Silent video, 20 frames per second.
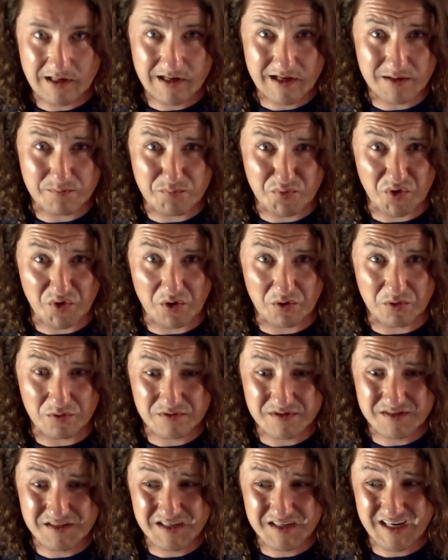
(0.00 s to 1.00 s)
hey bro,
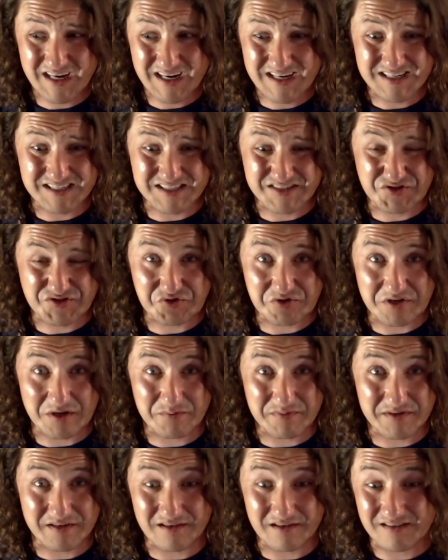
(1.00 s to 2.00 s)
you kind of screwed
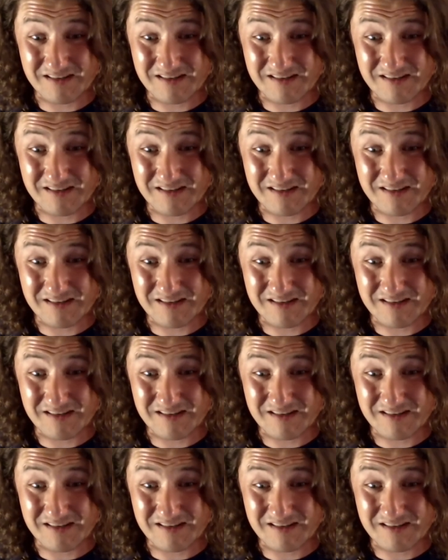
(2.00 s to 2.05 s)
up there.